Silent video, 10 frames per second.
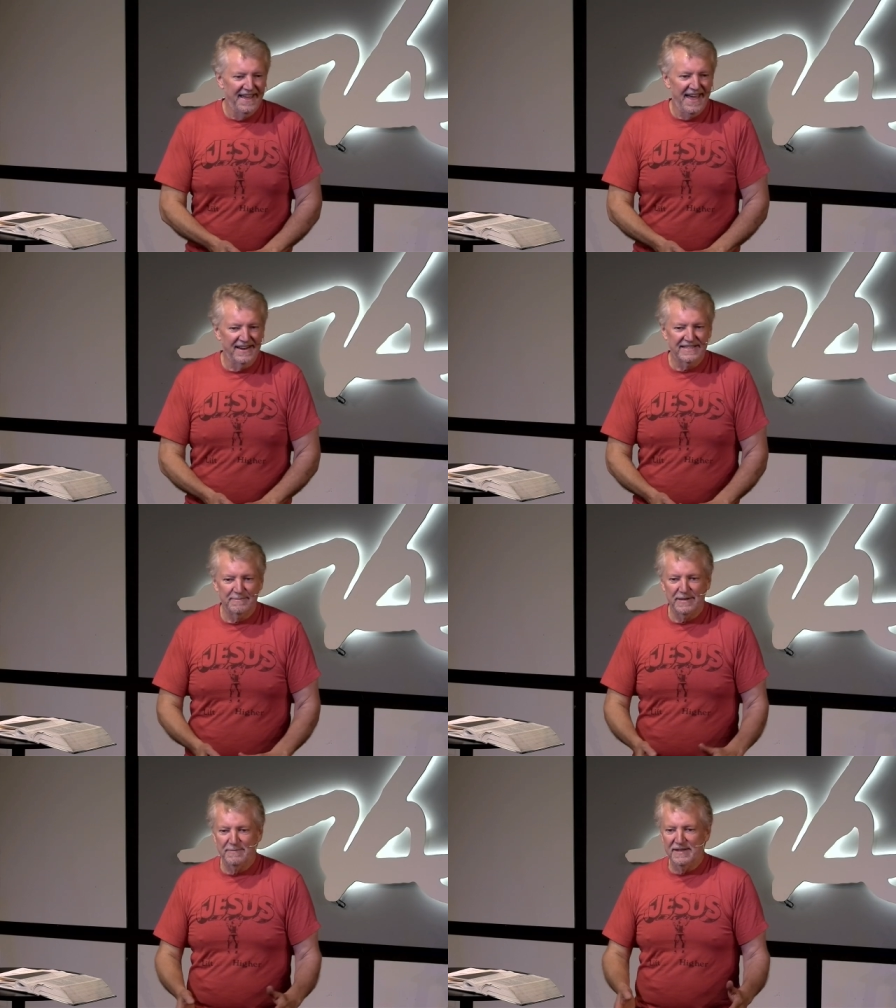And it
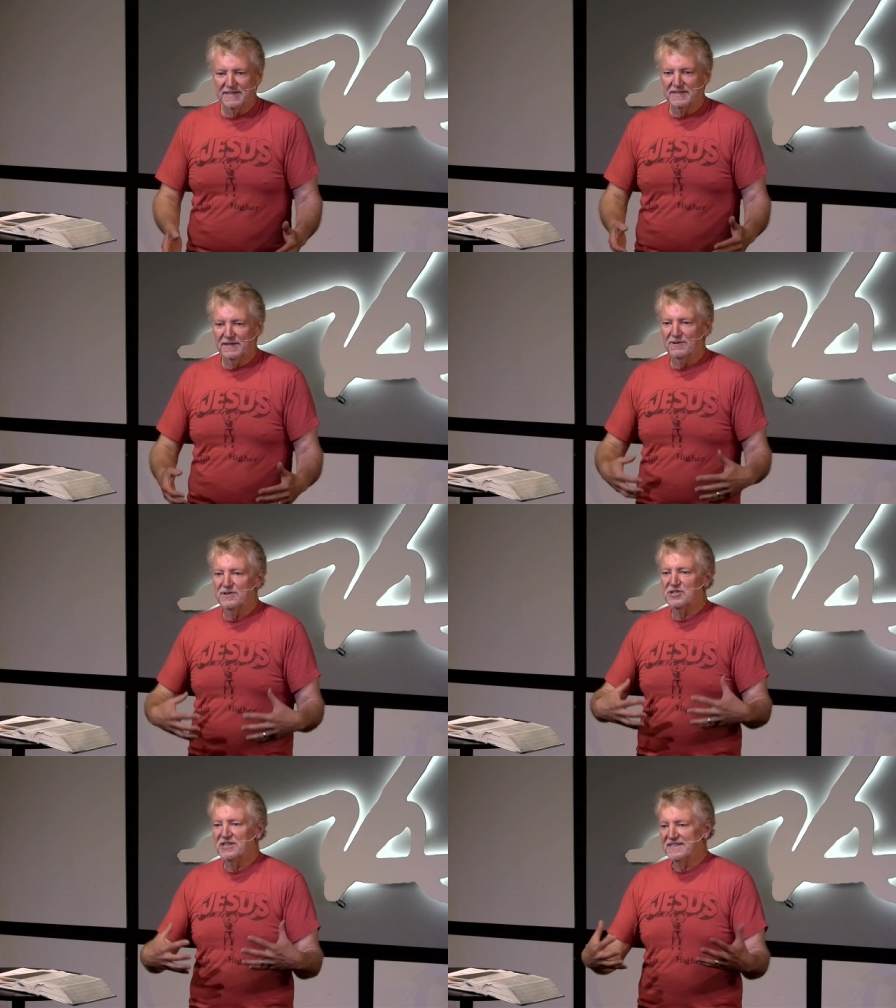simply means,
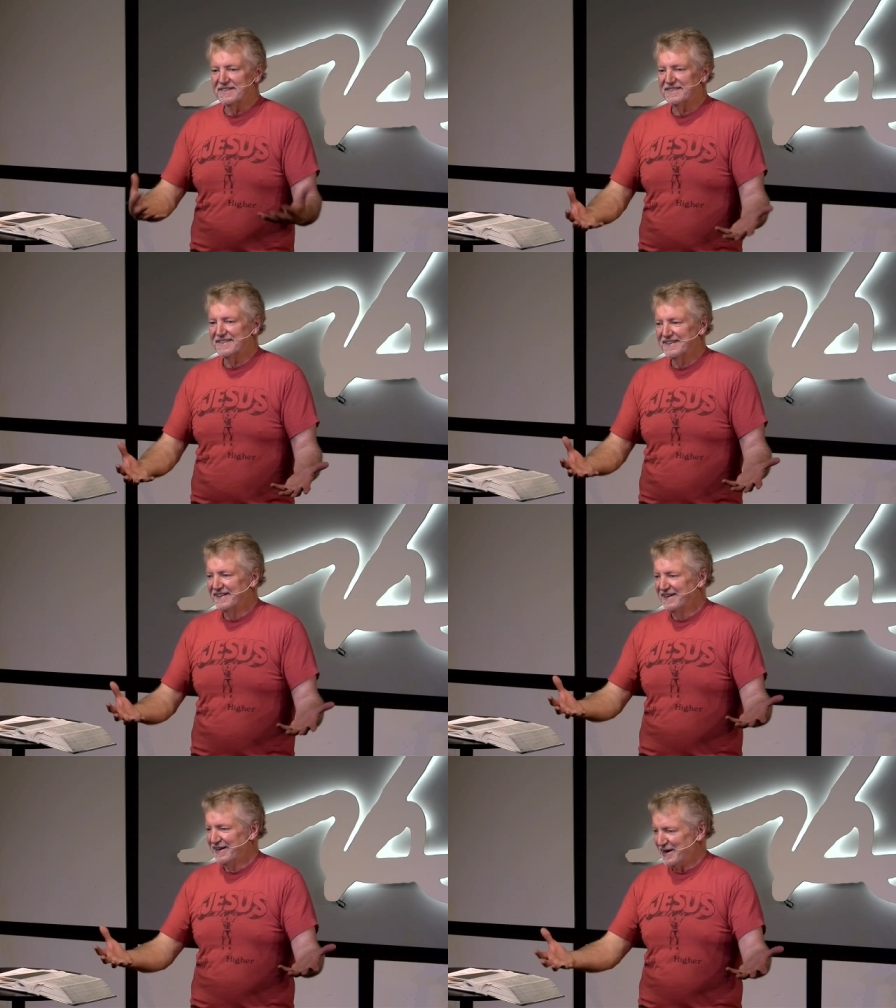Lord Jesus,
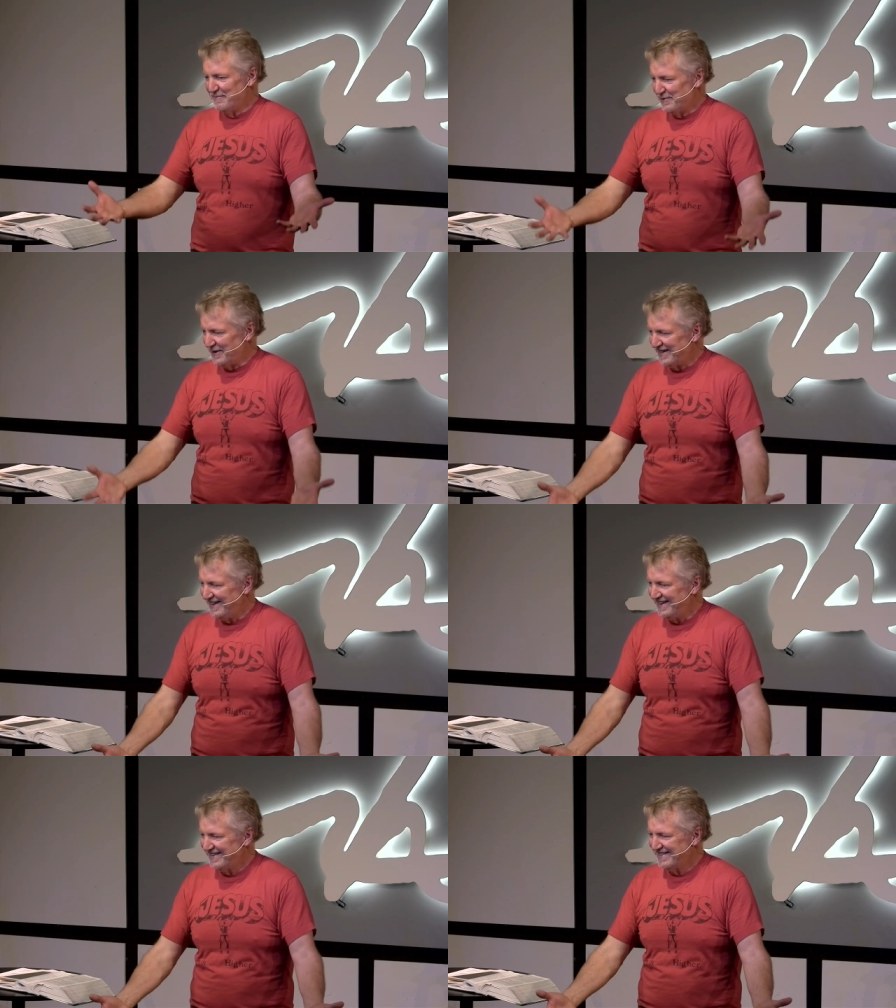come quickly.